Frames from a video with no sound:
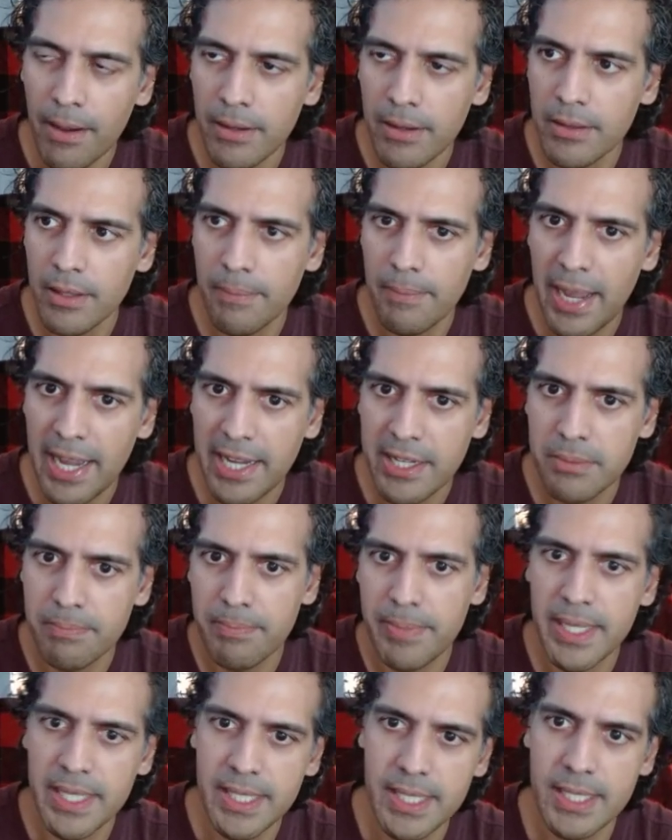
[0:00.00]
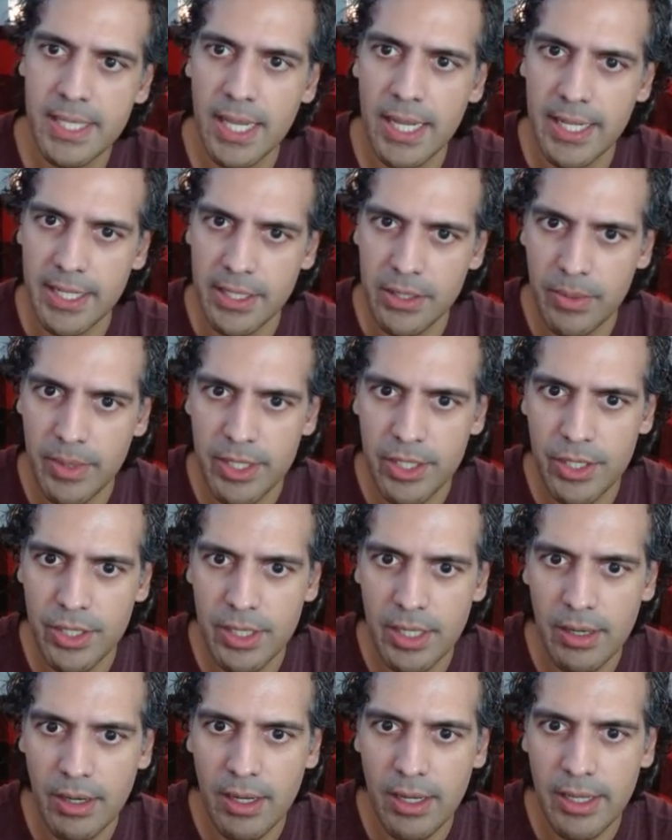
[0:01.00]
the max bit size, which
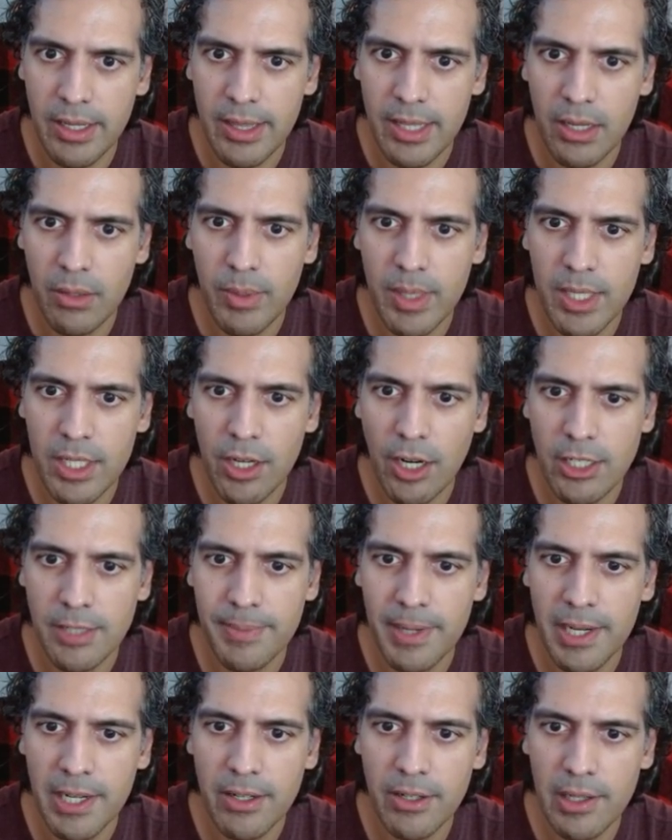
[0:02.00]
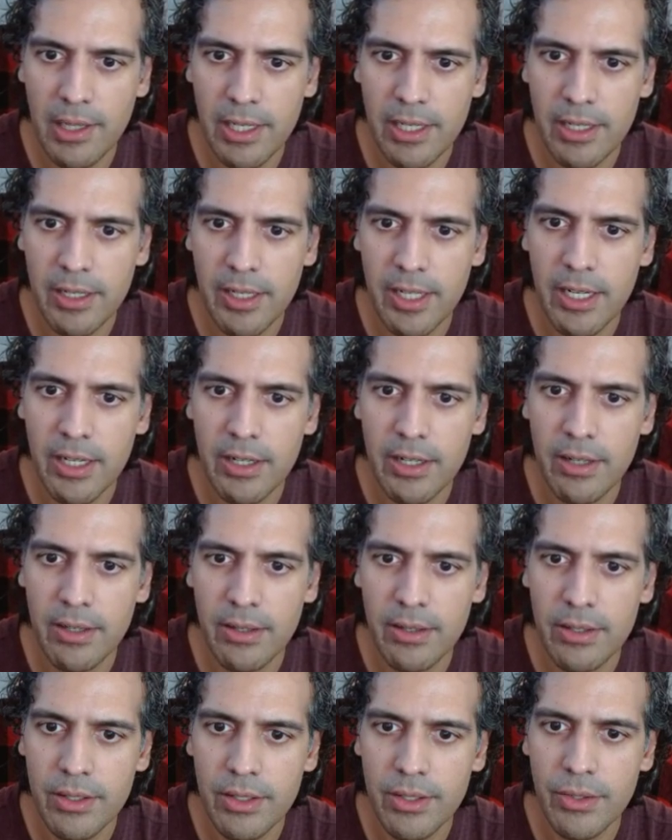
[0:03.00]
I think we talked about earlier here,
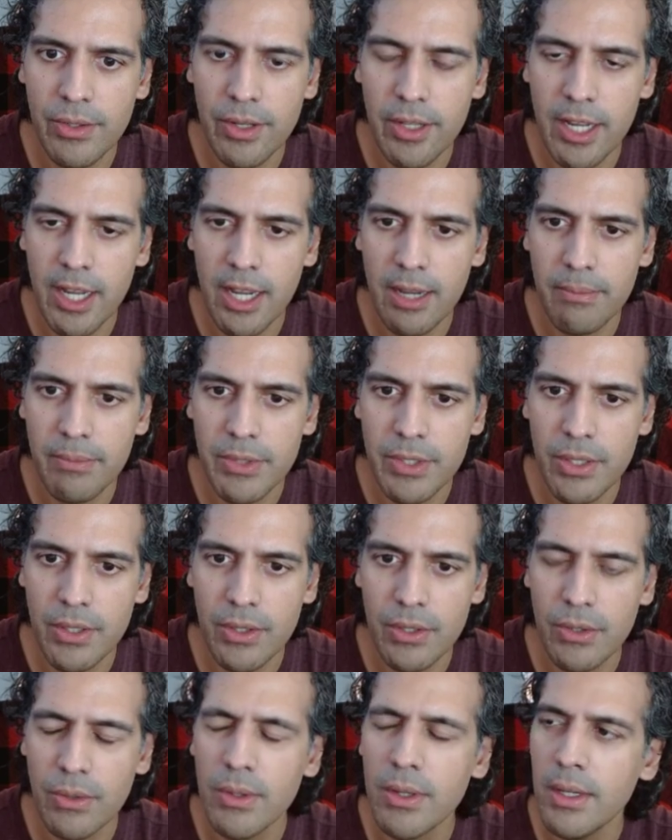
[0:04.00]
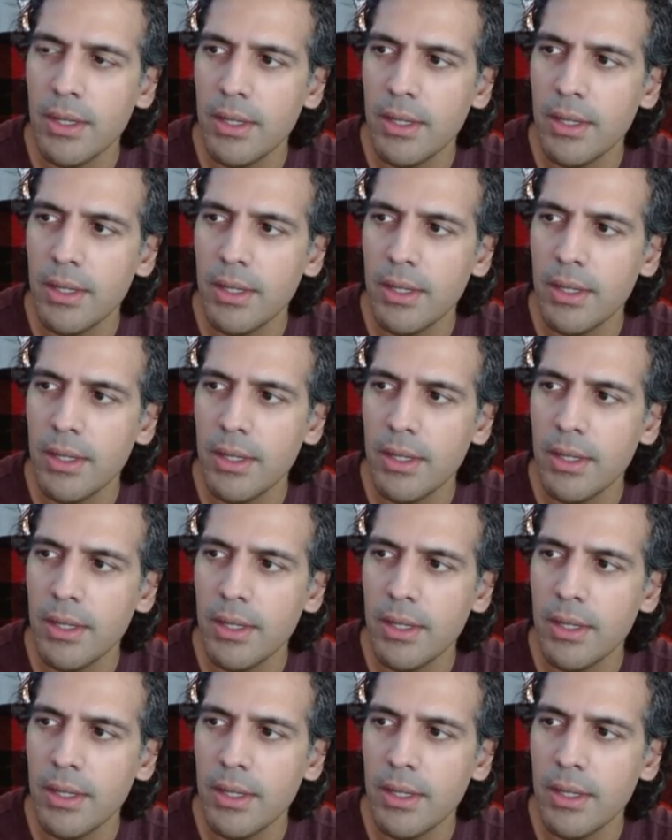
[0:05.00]
2 to the m. So